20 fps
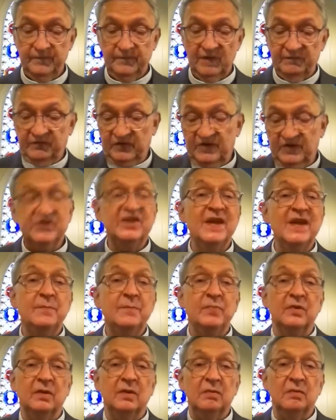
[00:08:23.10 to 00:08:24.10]
For
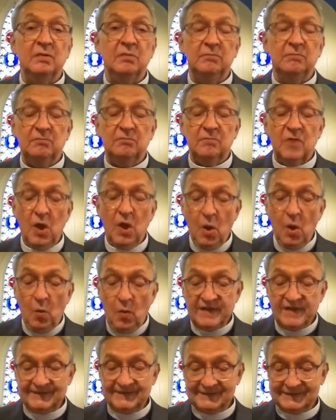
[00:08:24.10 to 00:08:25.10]
example,
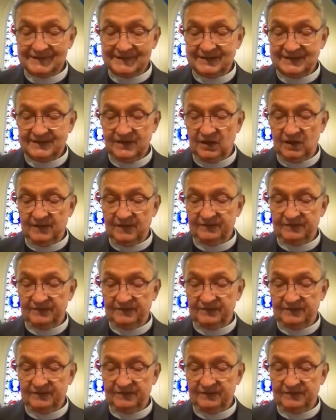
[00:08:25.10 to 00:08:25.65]
one signal